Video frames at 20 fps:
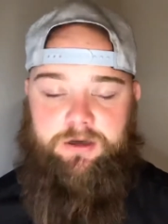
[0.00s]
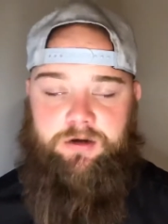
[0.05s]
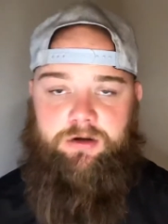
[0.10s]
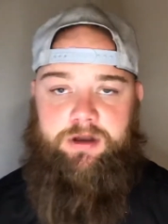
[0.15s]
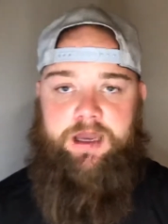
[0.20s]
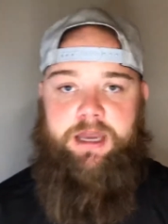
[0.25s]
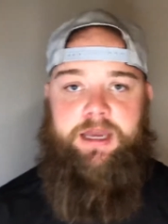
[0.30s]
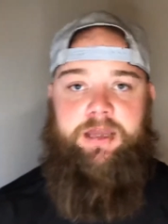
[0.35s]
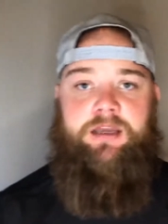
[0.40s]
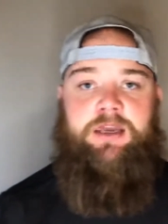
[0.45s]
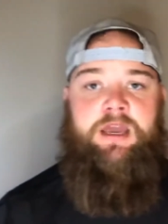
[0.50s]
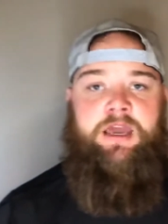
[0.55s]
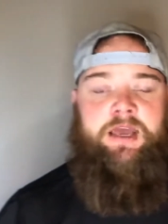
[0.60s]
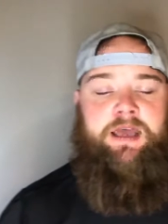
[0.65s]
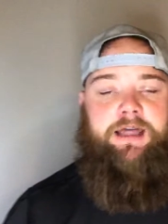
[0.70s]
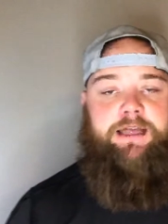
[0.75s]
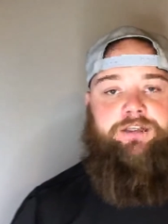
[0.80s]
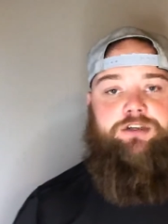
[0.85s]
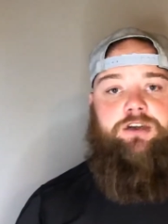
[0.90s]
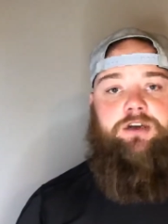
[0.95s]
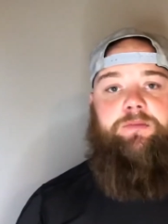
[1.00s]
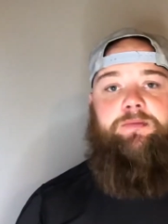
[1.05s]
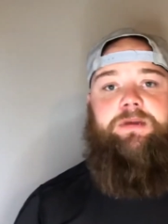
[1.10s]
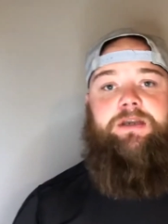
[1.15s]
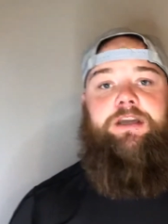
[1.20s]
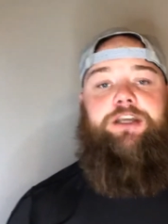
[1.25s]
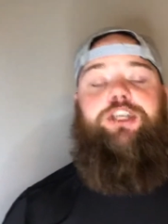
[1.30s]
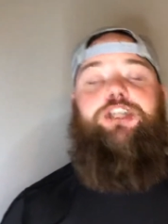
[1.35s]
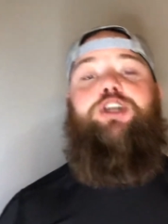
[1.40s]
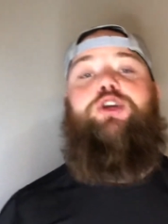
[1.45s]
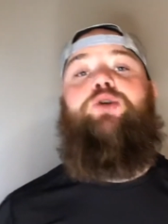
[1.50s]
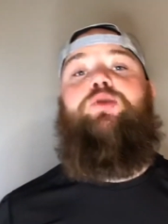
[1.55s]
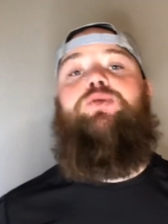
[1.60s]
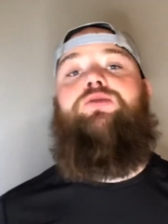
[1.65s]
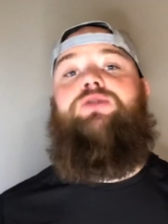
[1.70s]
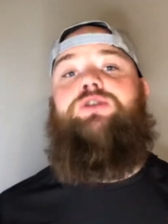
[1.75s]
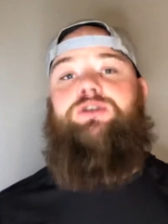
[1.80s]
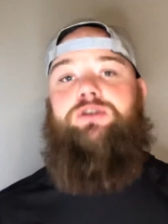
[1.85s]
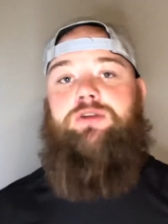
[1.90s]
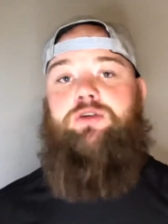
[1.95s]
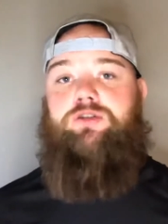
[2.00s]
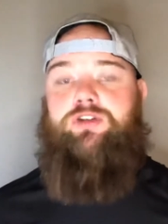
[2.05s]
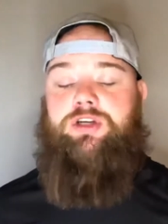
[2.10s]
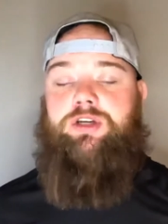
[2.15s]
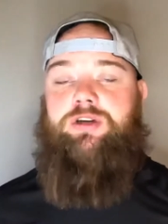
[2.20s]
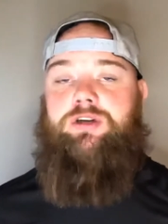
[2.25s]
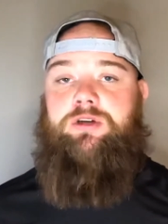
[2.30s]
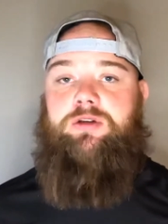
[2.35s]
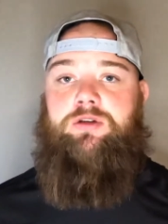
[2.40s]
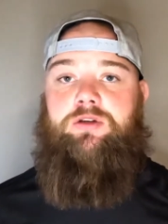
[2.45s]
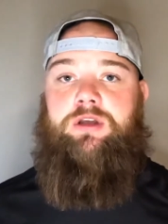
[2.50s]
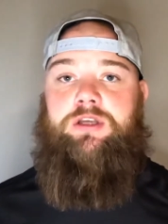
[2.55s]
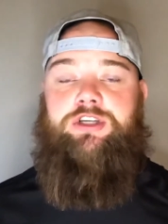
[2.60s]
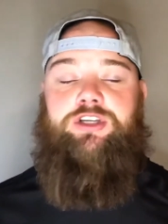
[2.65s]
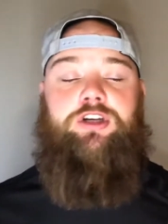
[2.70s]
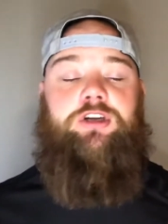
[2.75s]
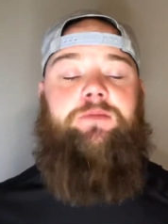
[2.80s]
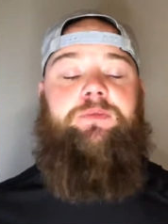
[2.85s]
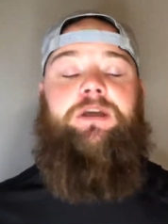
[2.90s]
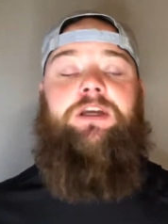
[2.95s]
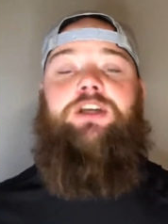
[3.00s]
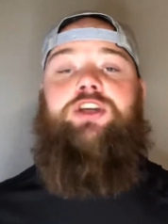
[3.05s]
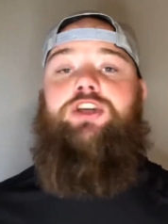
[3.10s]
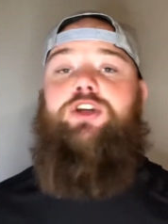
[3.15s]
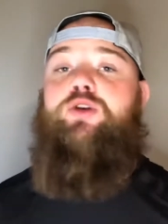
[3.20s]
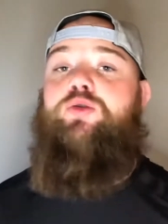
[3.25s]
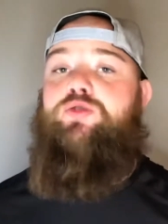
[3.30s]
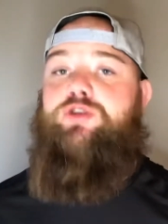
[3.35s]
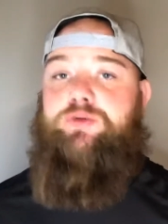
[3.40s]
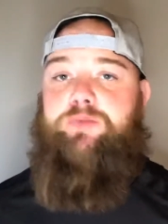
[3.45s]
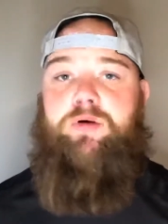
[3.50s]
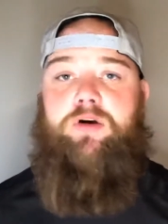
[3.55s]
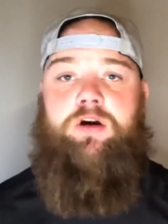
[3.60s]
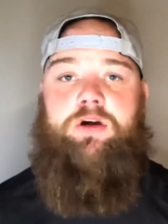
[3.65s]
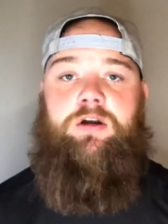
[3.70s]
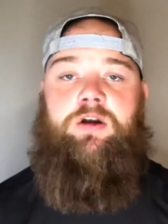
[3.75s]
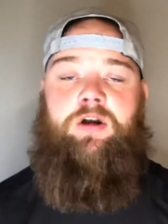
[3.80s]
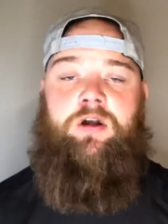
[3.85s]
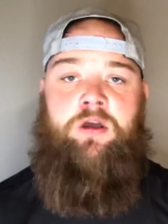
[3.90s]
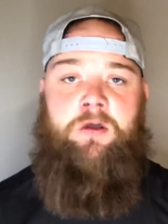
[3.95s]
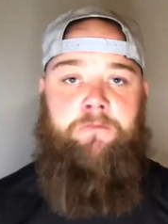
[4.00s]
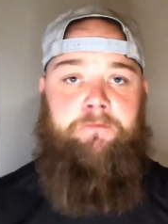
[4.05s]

Okay, it's going to be a huge. Those are. It's going to be a huge part